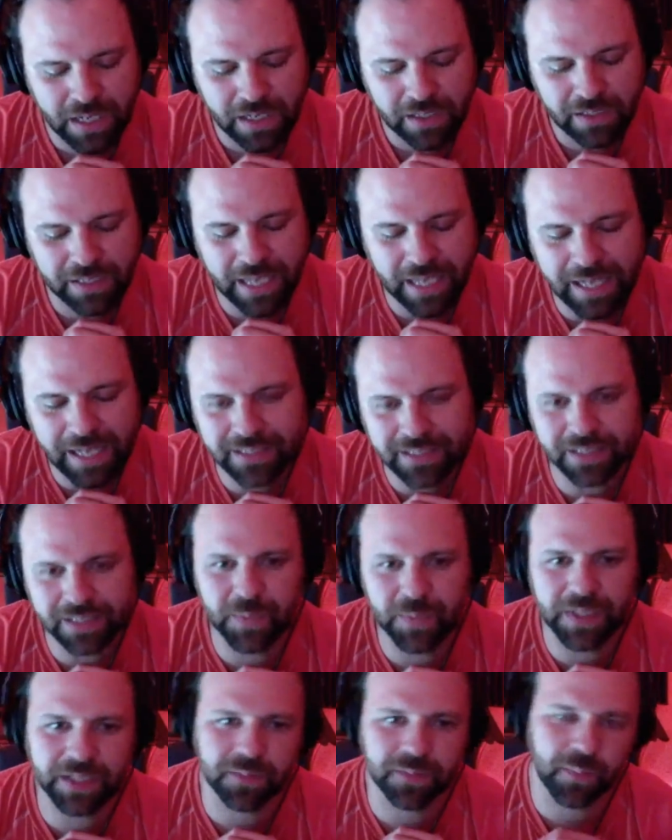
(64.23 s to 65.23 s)
Texas
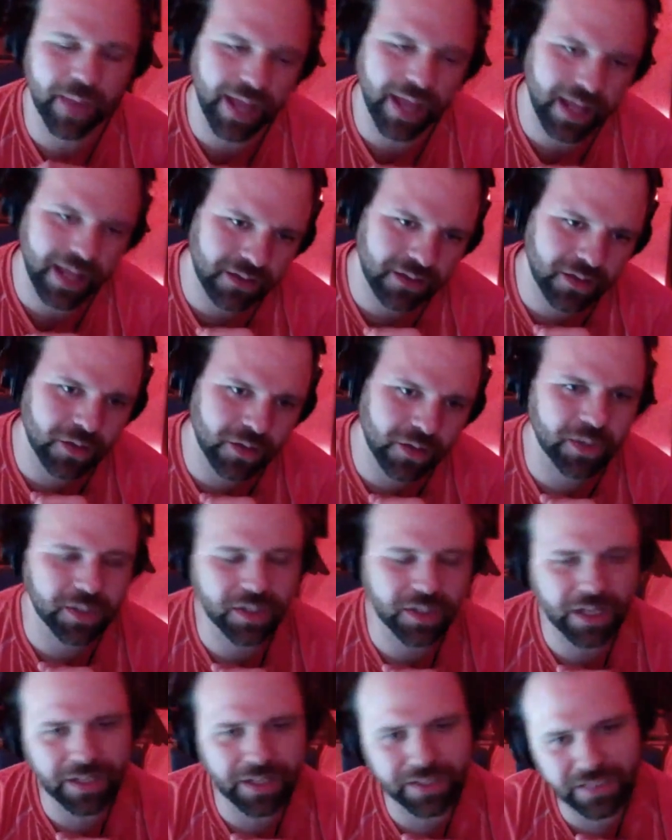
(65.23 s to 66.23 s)
beats Baylor,
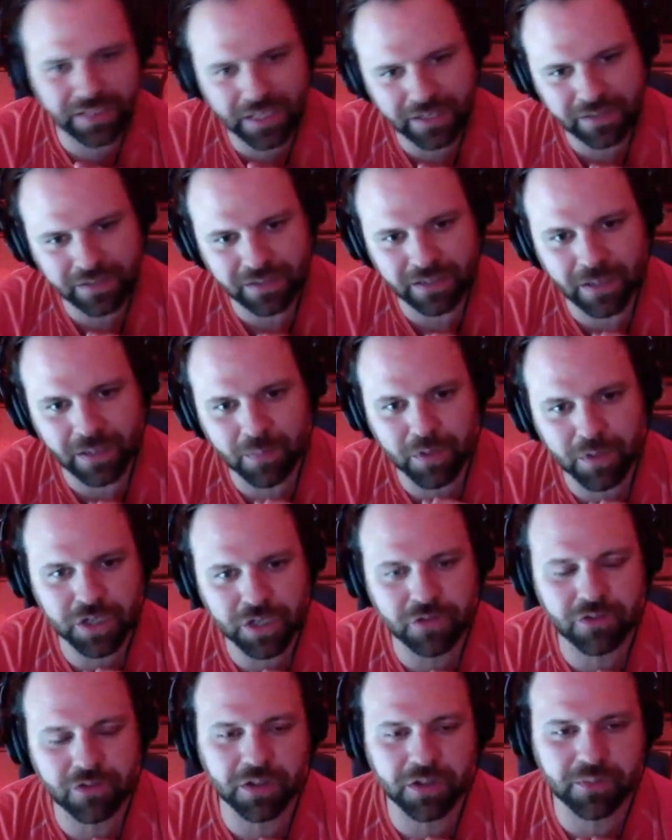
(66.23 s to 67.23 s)
which gives us number
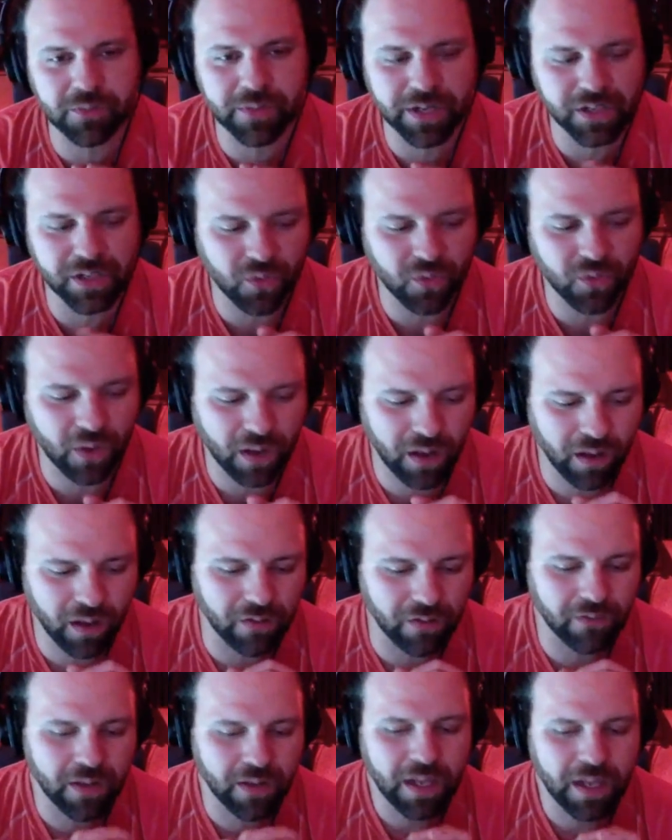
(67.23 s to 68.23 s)
2 in the Big
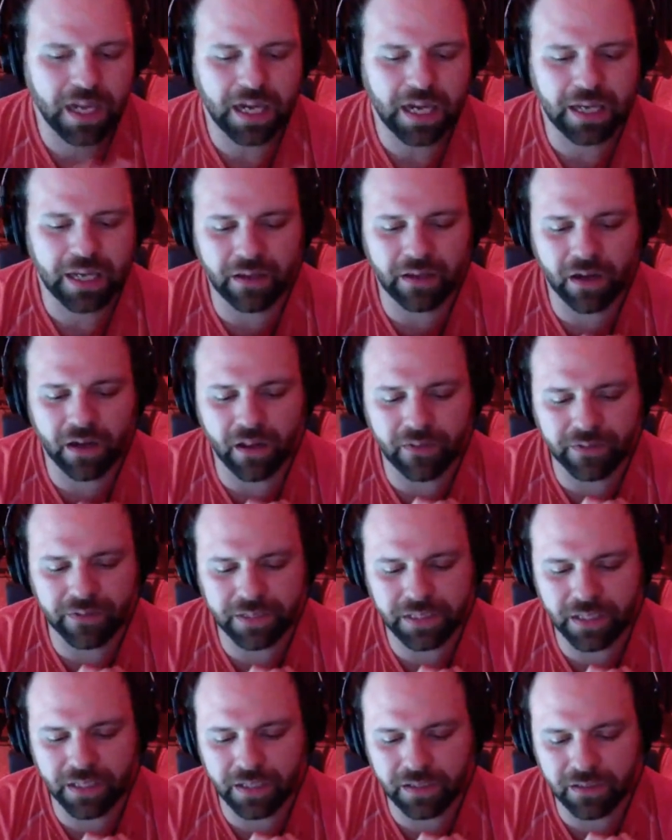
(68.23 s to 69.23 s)
12, and then all of a
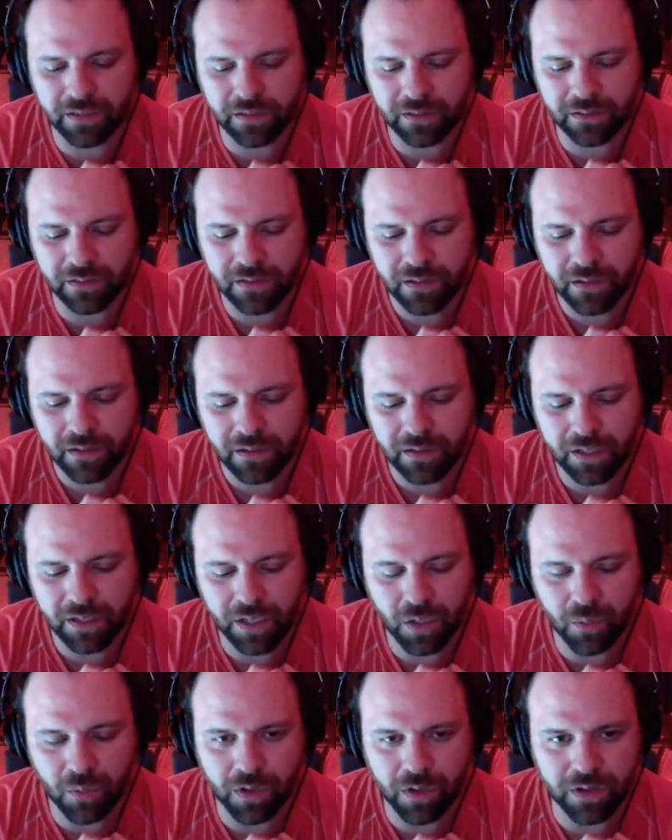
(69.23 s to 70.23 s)
sudden
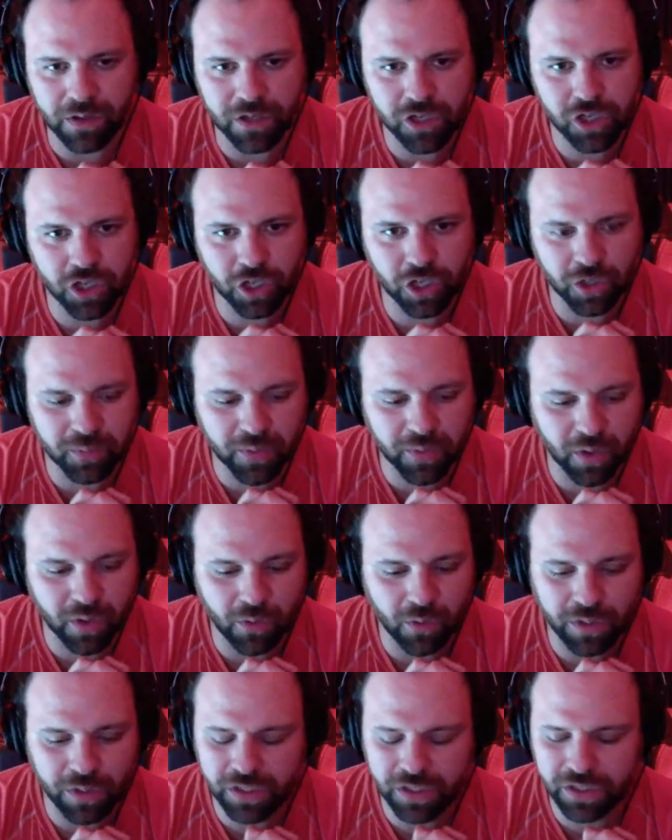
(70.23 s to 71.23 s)
we're in the Sugar
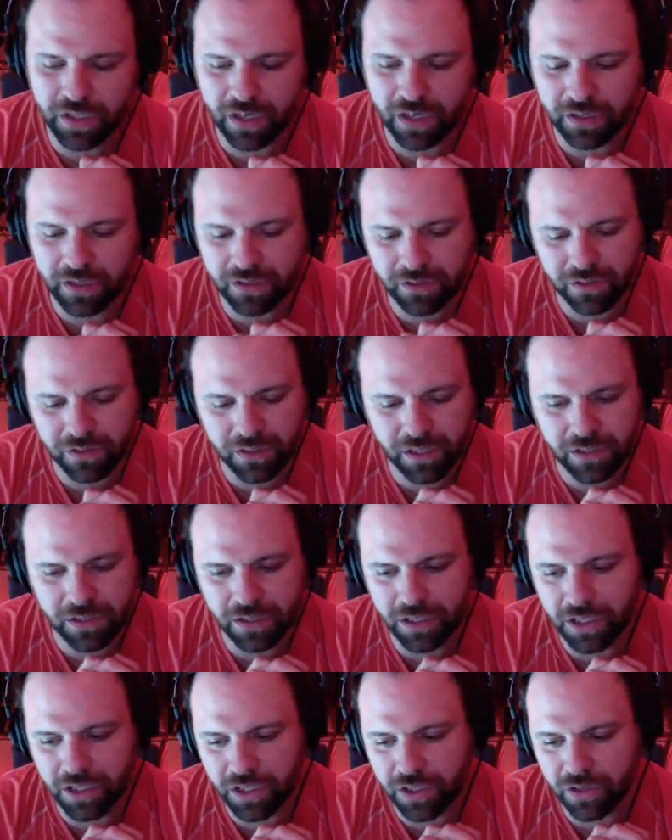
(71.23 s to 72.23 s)
Bowl, which is such
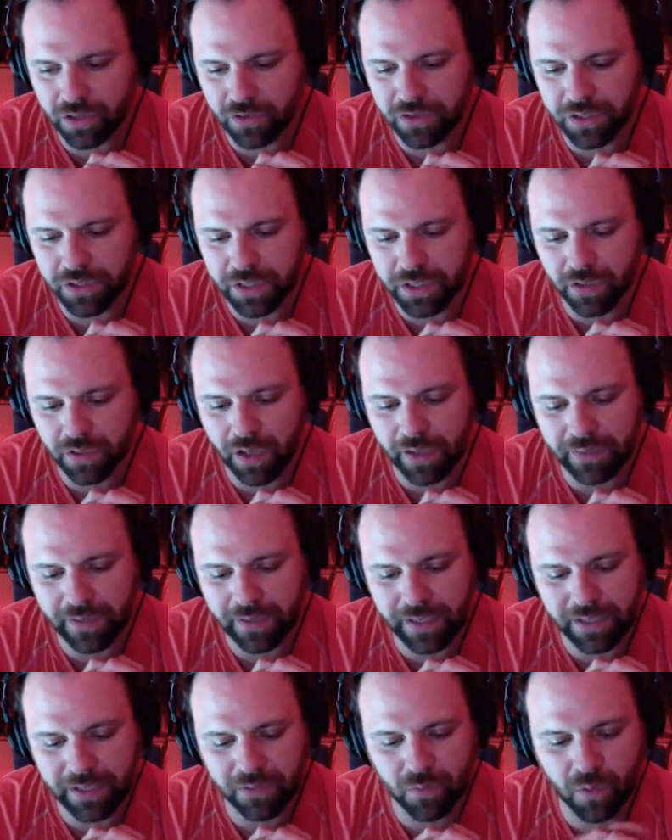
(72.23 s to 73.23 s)
a huge deal. I
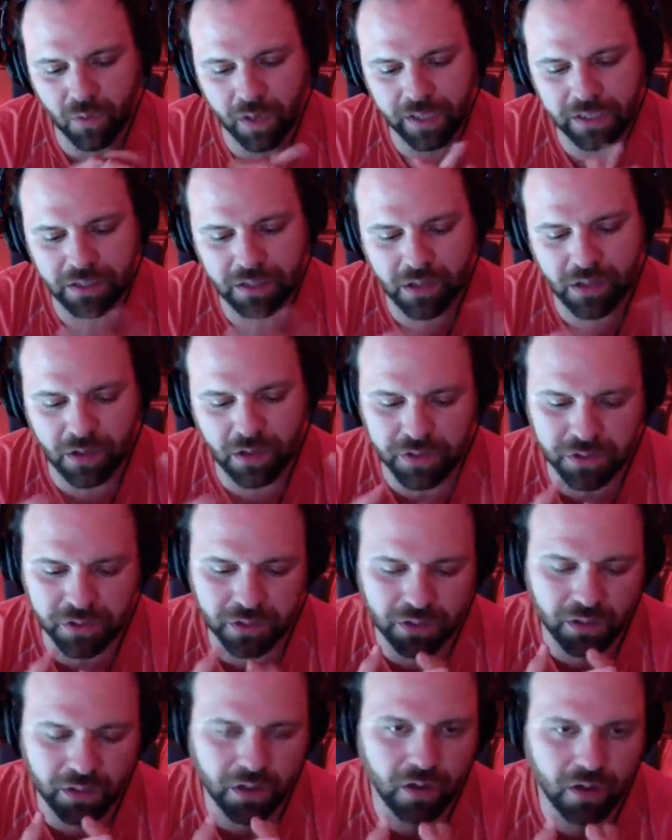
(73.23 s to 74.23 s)
think it's closer
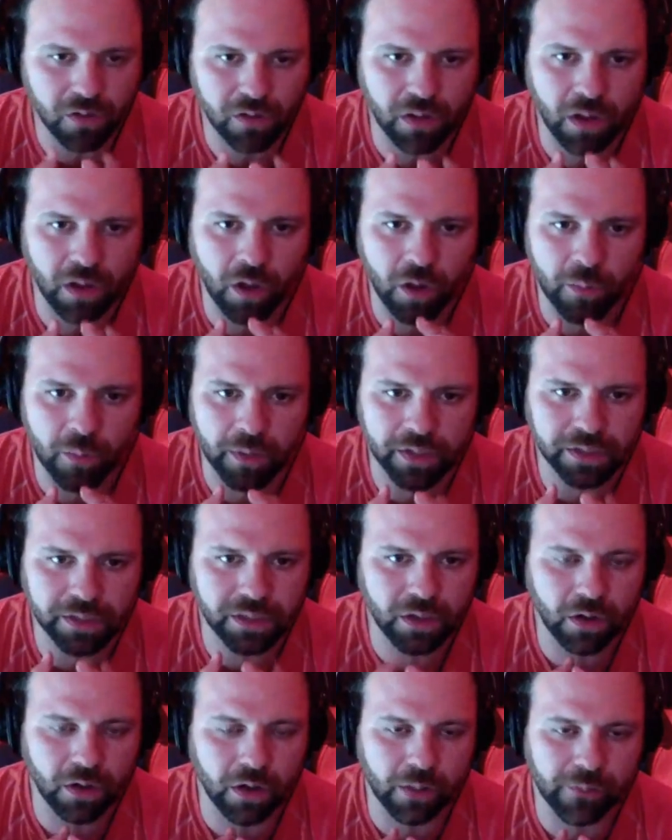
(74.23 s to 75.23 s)
to Oklahoma,
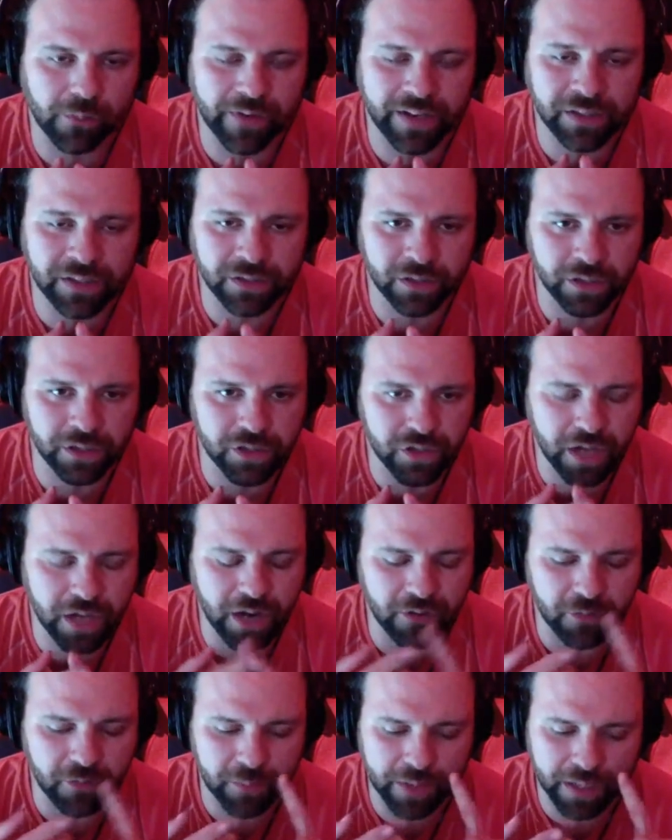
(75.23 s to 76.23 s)
so our fans are going to
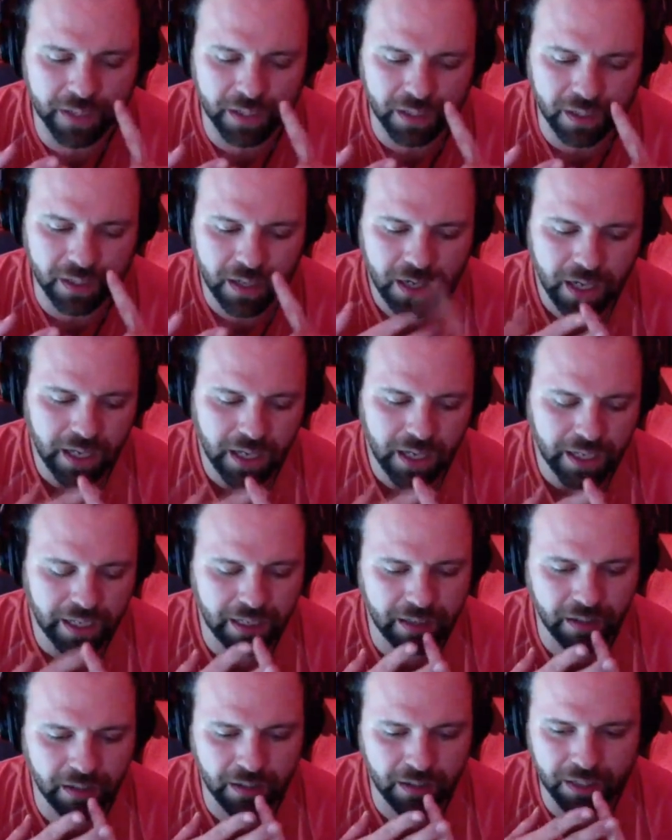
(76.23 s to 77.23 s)
travel better.
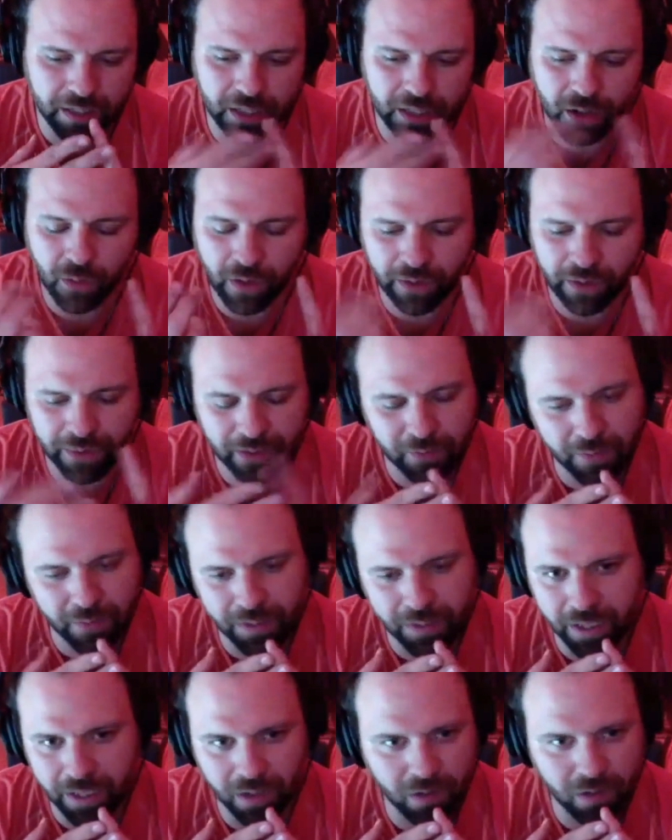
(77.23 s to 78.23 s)
I think we're
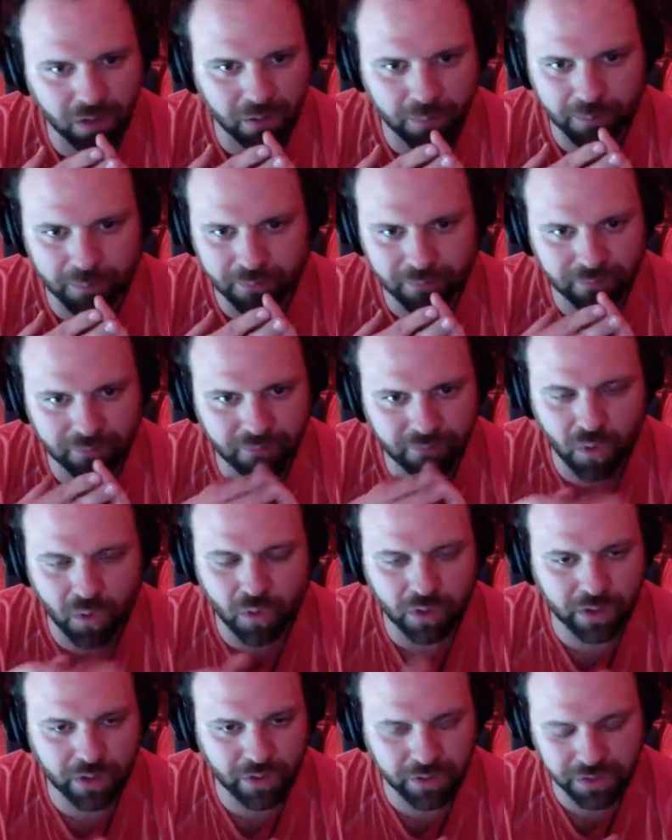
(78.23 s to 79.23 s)
going to go to
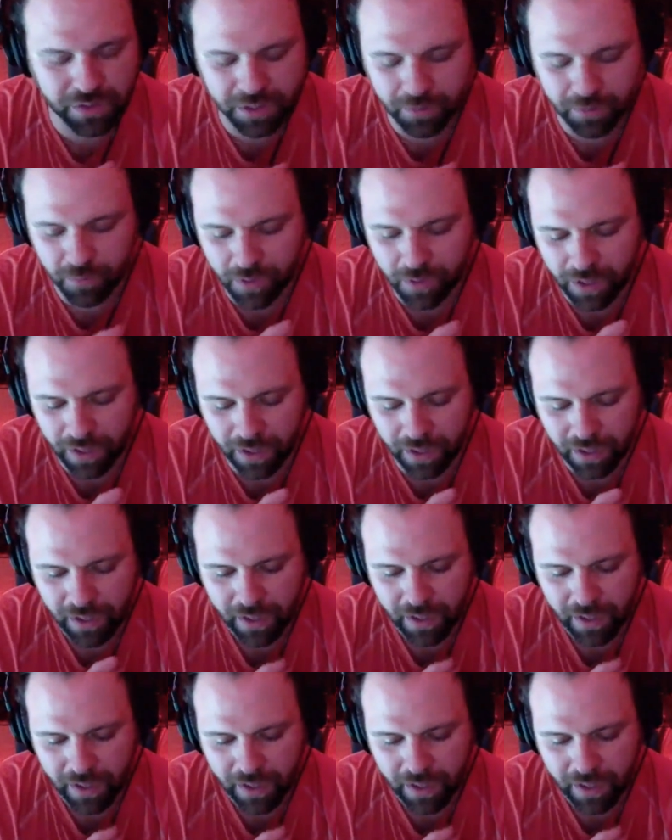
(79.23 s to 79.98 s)
Florida or somewhere.